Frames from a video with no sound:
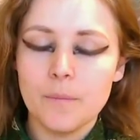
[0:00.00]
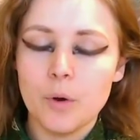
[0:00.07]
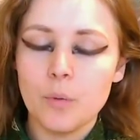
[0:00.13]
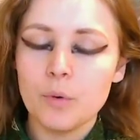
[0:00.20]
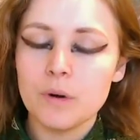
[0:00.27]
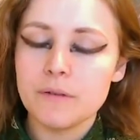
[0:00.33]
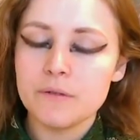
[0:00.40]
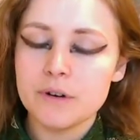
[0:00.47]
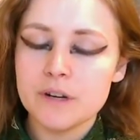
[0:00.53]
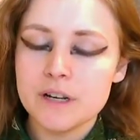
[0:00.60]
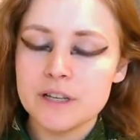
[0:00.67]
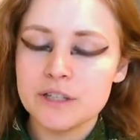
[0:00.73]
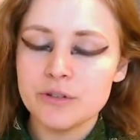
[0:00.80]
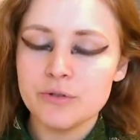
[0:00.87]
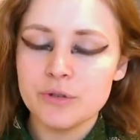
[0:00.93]
whatever it
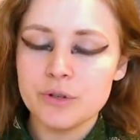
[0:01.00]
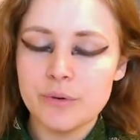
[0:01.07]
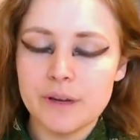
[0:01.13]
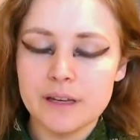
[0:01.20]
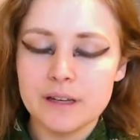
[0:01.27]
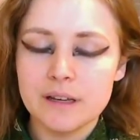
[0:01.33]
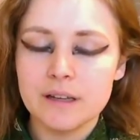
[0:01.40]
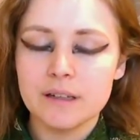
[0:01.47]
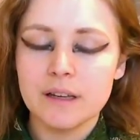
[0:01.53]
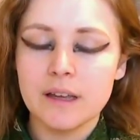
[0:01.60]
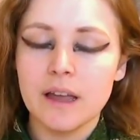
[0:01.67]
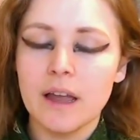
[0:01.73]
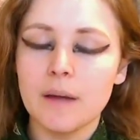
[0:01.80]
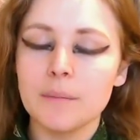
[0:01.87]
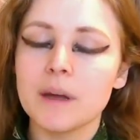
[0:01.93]
is you're doing,
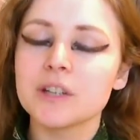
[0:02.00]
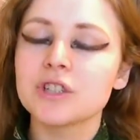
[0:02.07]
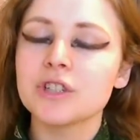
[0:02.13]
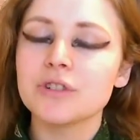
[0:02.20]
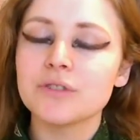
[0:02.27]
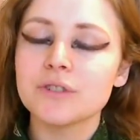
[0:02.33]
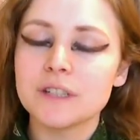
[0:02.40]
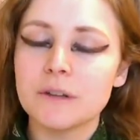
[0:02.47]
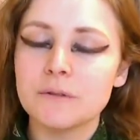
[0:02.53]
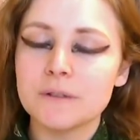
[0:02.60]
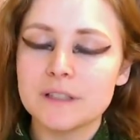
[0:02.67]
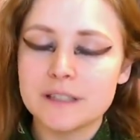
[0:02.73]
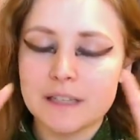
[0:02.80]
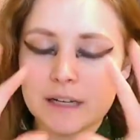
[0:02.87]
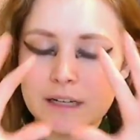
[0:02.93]
imagine yourself
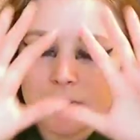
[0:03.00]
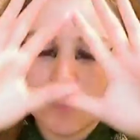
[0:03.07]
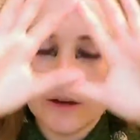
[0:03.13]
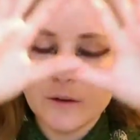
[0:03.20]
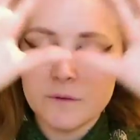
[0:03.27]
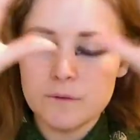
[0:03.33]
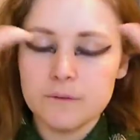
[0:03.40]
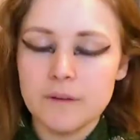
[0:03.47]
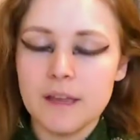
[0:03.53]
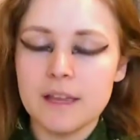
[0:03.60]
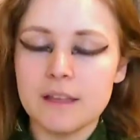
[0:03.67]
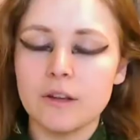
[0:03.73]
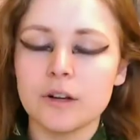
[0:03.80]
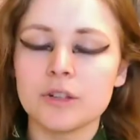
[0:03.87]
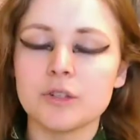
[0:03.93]
inside of a
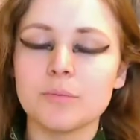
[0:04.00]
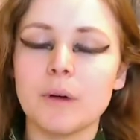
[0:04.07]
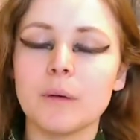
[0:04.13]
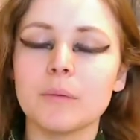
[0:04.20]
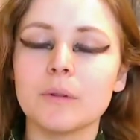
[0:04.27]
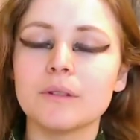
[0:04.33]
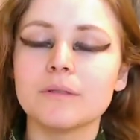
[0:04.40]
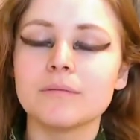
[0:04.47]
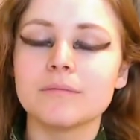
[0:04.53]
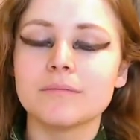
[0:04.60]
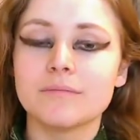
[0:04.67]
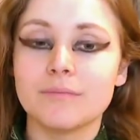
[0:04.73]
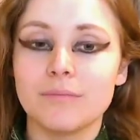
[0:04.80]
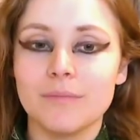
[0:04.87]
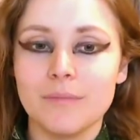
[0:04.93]
large bubble.
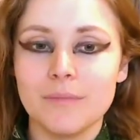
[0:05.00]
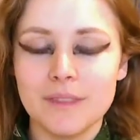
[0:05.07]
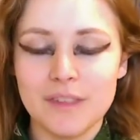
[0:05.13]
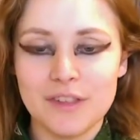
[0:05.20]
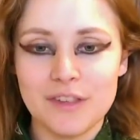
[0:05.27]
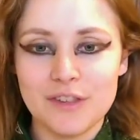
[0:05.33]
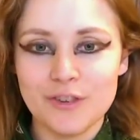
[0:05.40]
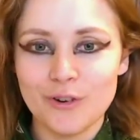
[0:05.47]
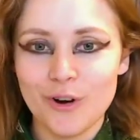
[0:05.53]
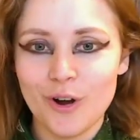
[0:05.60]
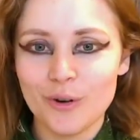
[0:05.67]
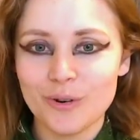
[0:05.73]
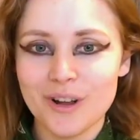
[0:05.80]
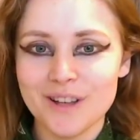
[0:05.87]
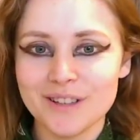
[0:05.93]
This is your
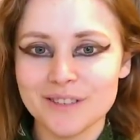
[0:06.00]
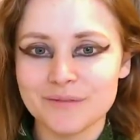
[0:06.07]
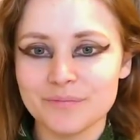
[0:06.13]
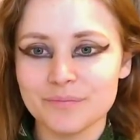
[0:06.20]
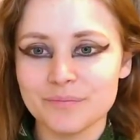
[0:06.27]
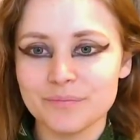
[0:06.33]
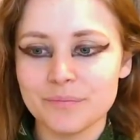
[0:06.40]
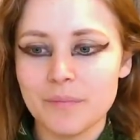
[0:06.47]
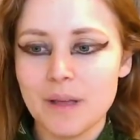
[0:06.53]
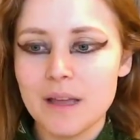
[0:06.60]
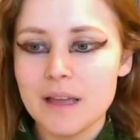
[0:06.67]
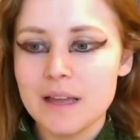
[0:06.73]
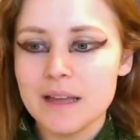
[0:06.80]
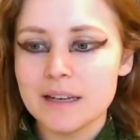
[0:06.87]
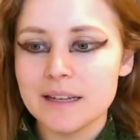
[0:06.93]
aura.
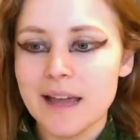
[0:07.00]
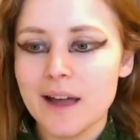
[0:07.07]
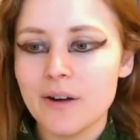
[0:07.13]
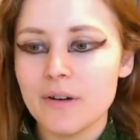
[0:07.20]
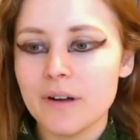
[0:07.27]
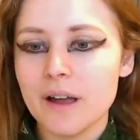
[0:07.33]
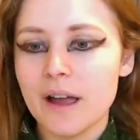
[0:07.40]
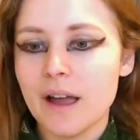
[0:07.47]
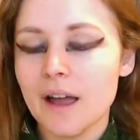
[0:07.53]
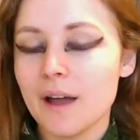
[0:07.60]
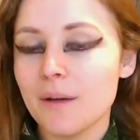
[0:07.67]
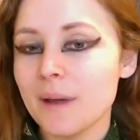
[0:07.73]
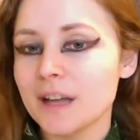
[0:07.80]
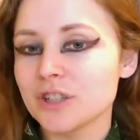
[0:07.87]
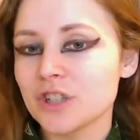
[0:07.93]
Now,
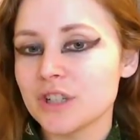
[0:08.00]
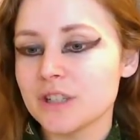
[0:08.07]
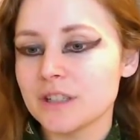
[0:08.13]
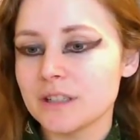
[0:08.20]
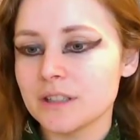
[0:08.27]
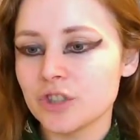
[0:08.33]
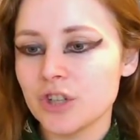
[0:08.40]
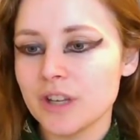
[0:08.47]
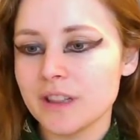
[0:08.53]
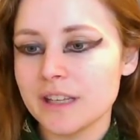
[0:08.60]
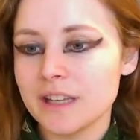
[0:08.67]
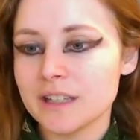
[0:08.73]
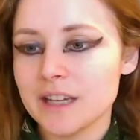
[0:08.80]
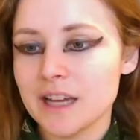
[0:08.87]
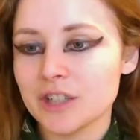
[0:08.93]
imagine gently
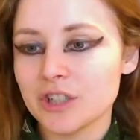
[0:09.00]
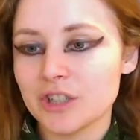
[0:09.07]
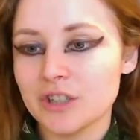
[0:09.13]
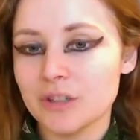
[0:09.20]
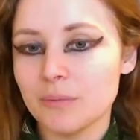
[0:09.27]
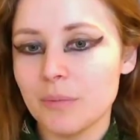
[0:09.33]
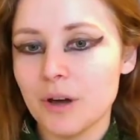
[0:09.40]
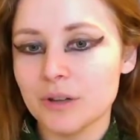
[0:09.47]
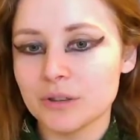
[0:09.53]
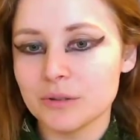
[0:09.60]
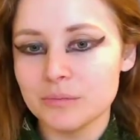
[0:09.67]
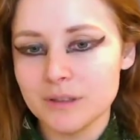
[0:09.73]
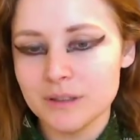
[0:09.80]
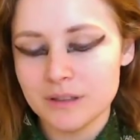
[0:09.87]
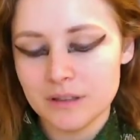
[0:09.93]
attached to the
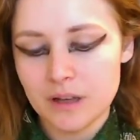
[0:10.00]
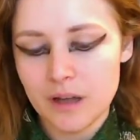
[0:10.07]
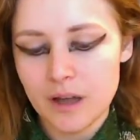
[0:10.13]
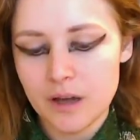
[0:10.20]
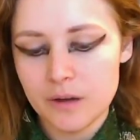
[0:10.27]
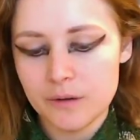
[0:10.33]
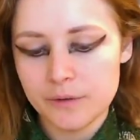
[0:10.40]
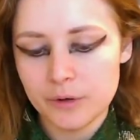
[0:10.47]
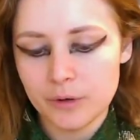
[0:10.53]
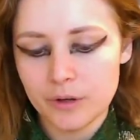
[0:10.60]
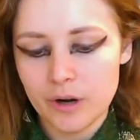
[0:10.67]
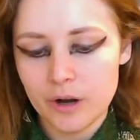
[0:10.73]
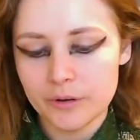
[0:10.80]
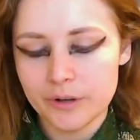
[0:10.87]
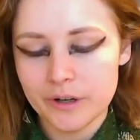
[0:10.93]
bottom of your
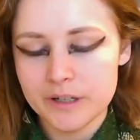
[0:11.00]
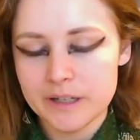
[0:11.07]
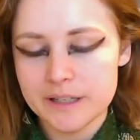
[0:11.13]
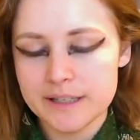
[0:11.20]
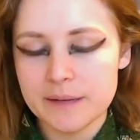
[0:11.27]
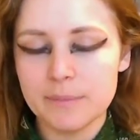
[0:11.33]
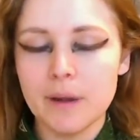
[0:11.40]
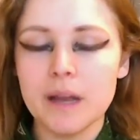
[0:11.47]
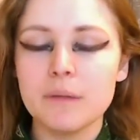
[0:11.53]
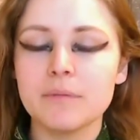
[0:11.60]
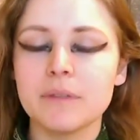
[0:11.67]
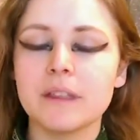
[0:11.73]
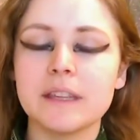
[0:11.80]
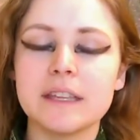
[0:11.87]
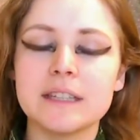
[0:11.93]
aura is a pipe
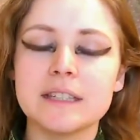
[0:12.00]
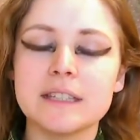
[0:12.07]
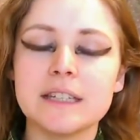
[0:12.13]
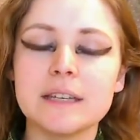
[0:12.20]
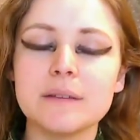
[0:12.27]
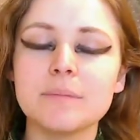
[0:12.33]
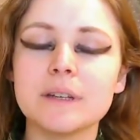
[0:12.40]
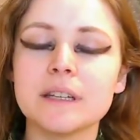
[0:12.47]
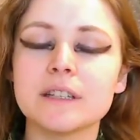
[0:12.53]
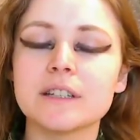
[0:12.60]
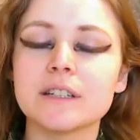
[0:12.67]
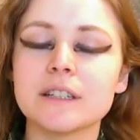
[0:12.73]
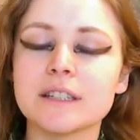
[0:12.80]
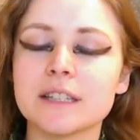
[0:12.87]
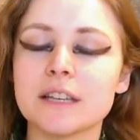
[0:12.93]
that leads deep into
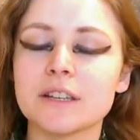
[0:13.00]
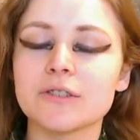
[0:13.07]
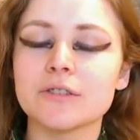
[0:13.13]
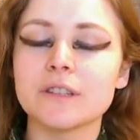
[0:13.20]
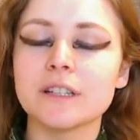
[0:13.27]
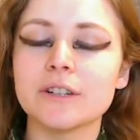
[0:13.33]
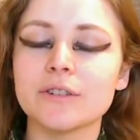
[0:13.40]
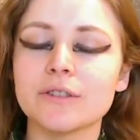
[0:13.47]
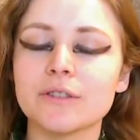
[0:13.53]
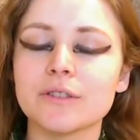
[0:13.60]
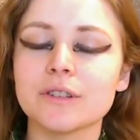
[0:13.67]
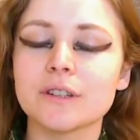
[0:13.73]
the center of the earth.